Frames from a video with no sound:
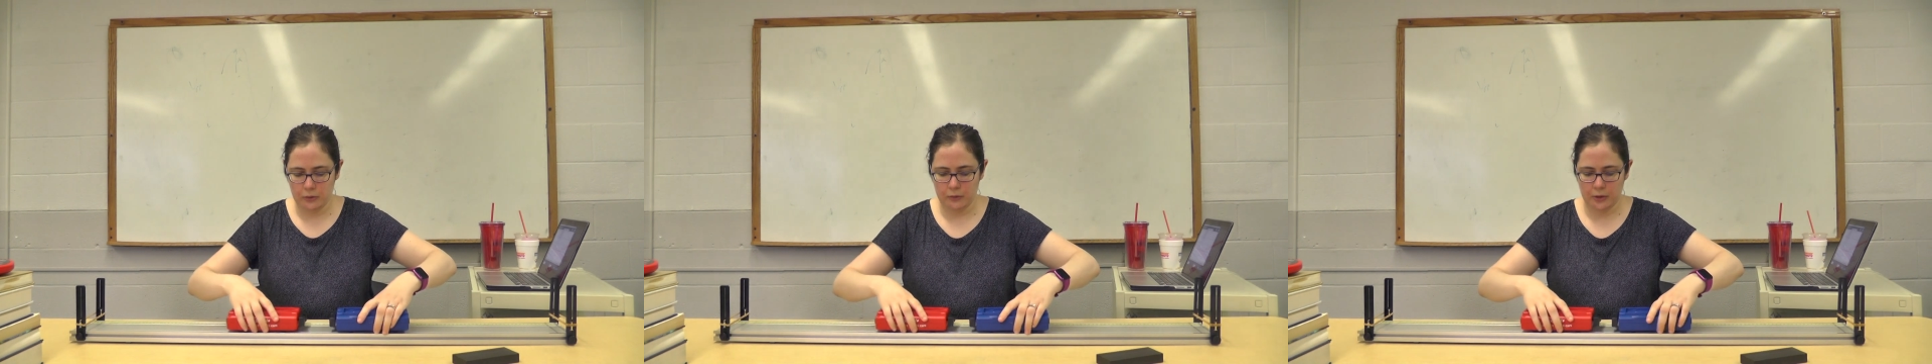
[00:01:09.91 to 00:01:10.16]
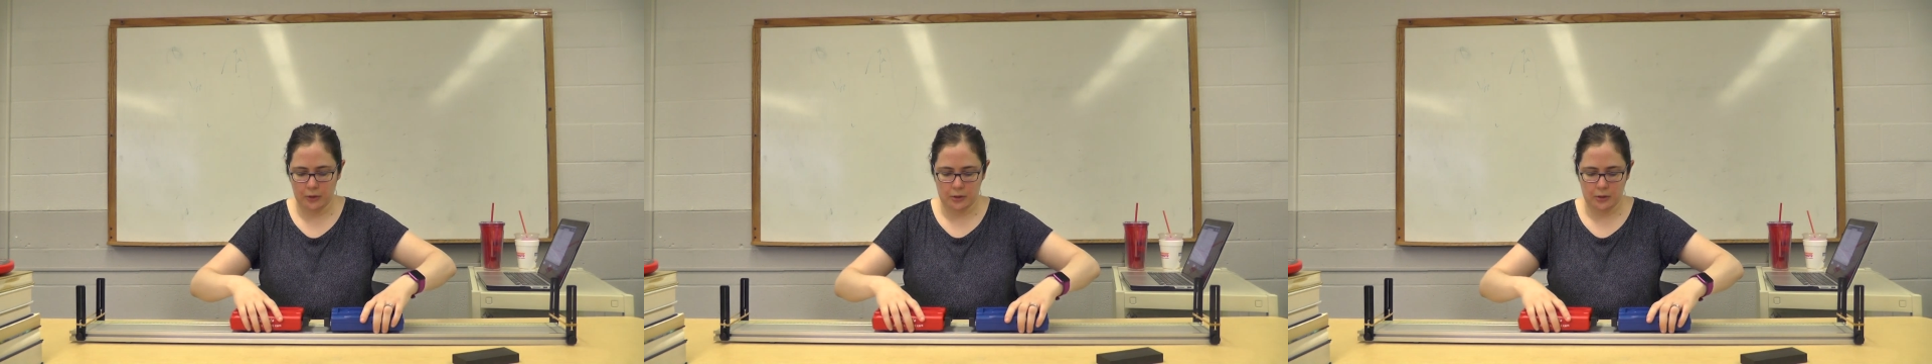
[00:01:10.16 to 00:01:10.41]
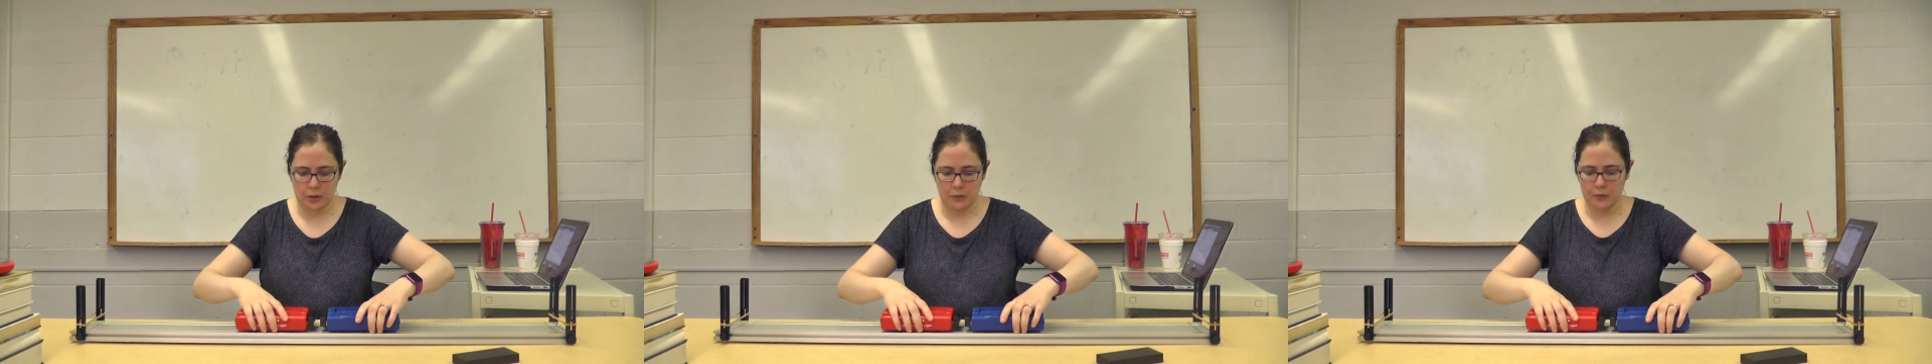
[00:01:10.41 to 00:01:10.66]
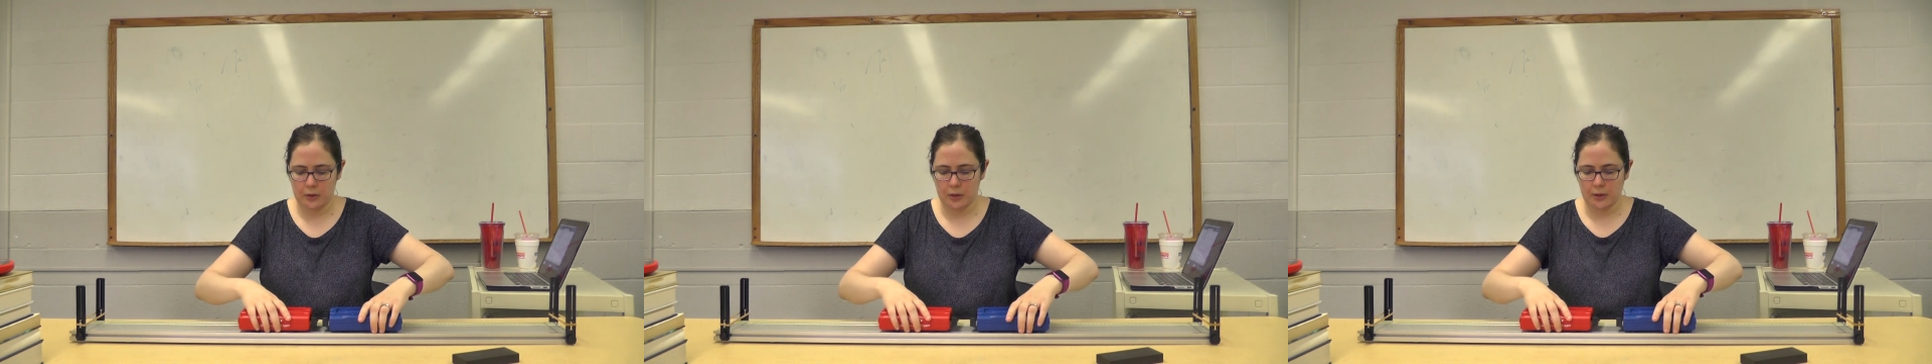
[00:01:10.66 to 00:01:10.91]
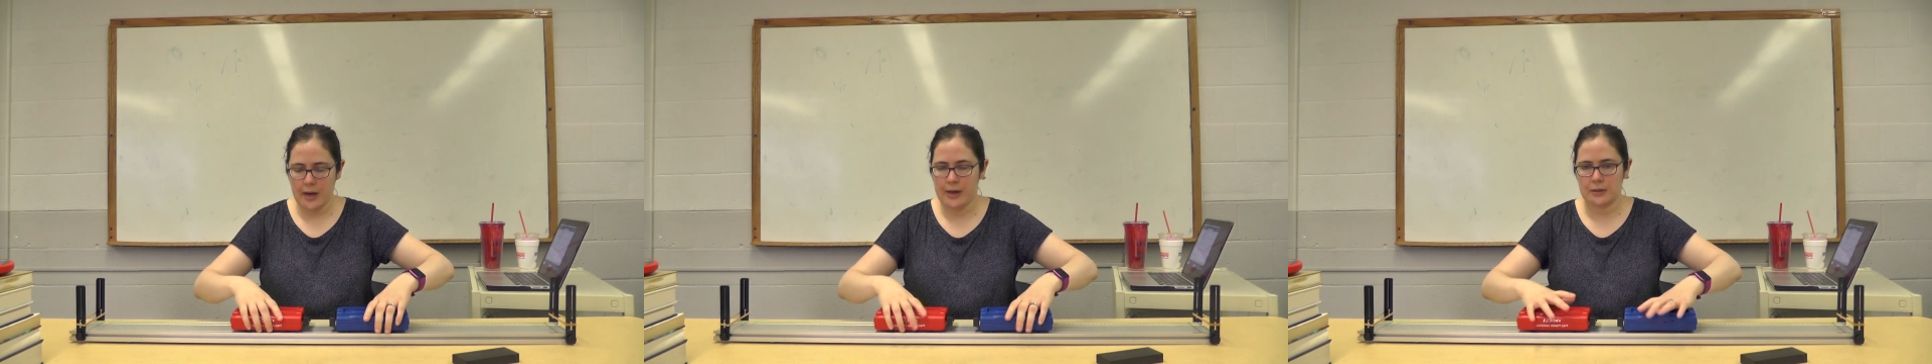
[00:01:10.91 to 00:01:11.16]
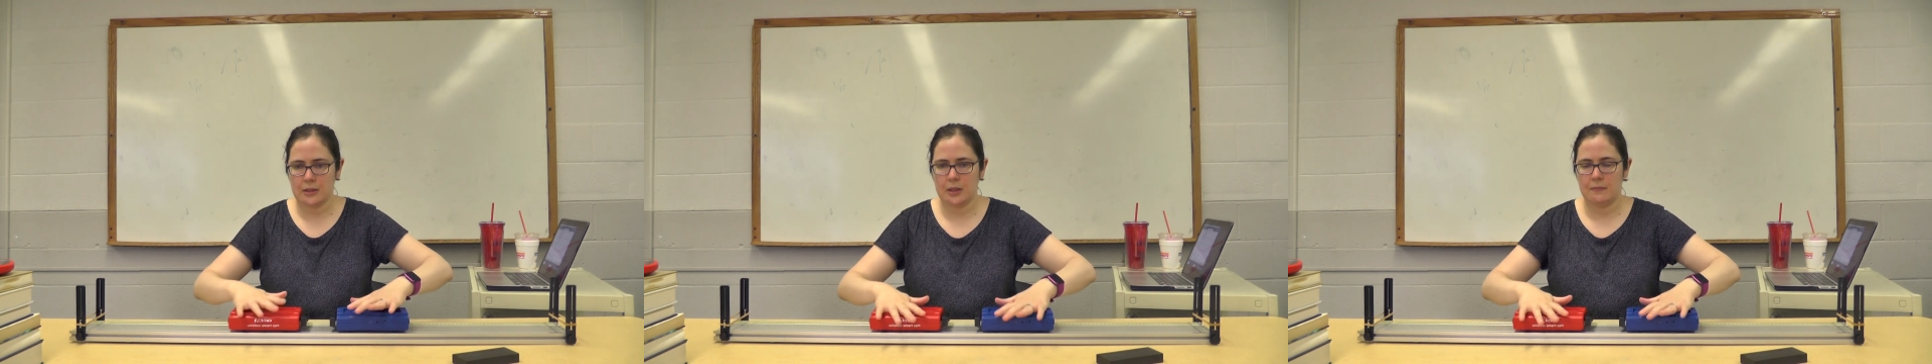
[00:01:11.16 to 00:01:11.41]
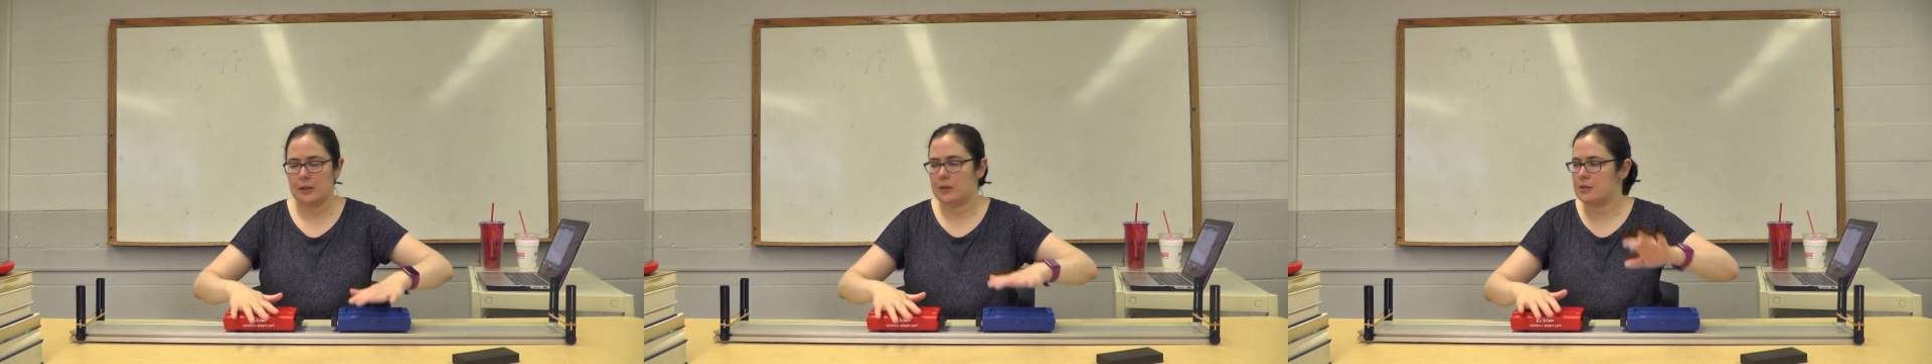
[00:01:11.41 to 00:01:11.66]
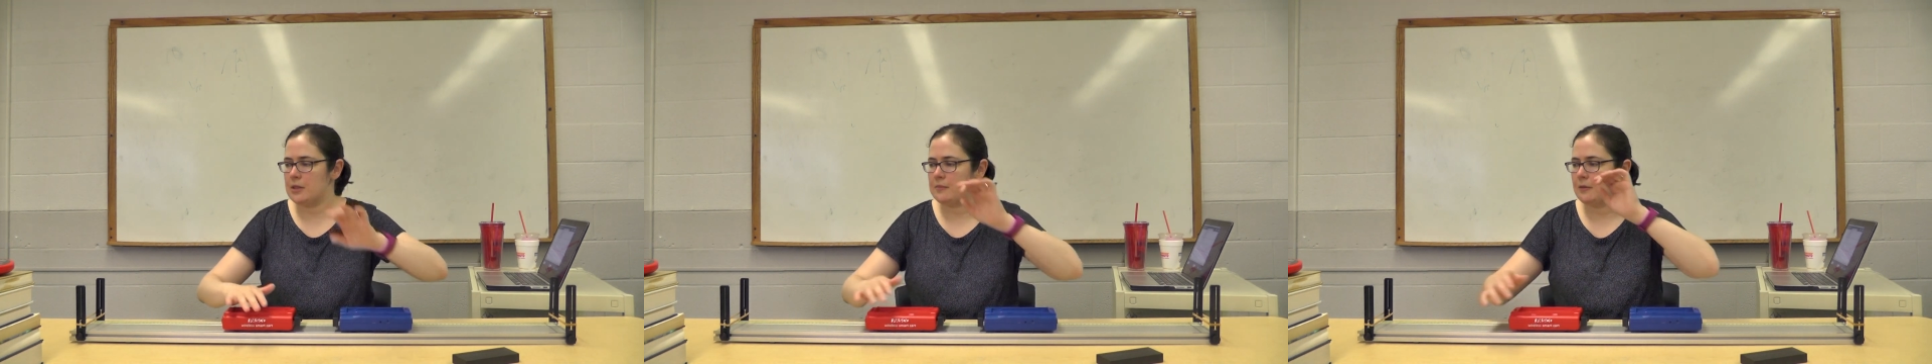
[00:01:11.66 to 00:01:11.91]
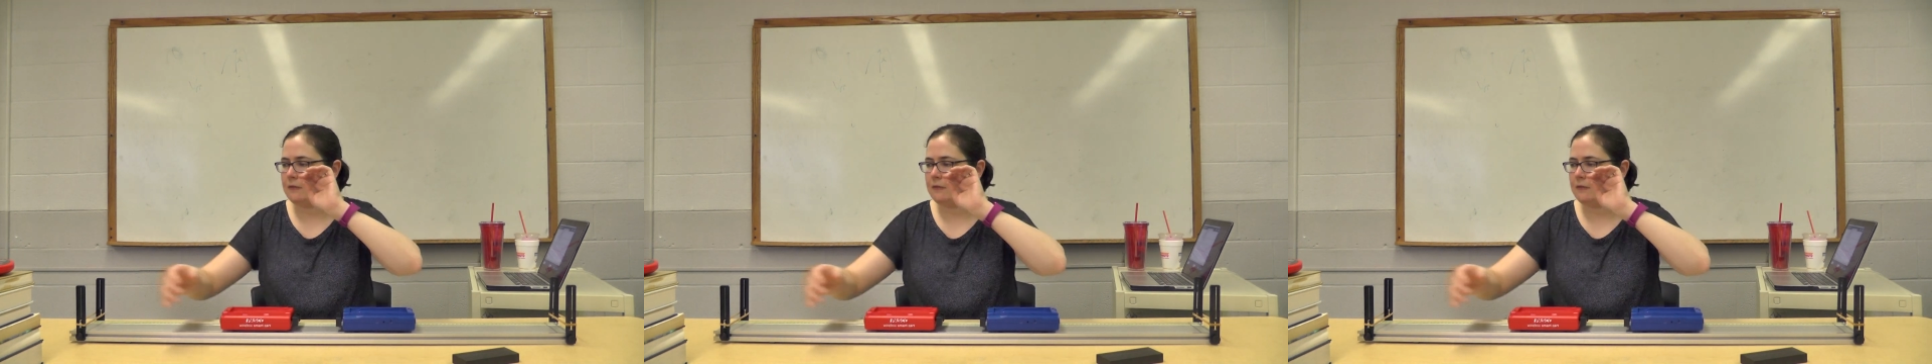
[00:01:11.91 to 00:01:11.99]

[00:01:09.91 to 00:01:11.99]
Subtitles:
We're going to start with the elastic because that's my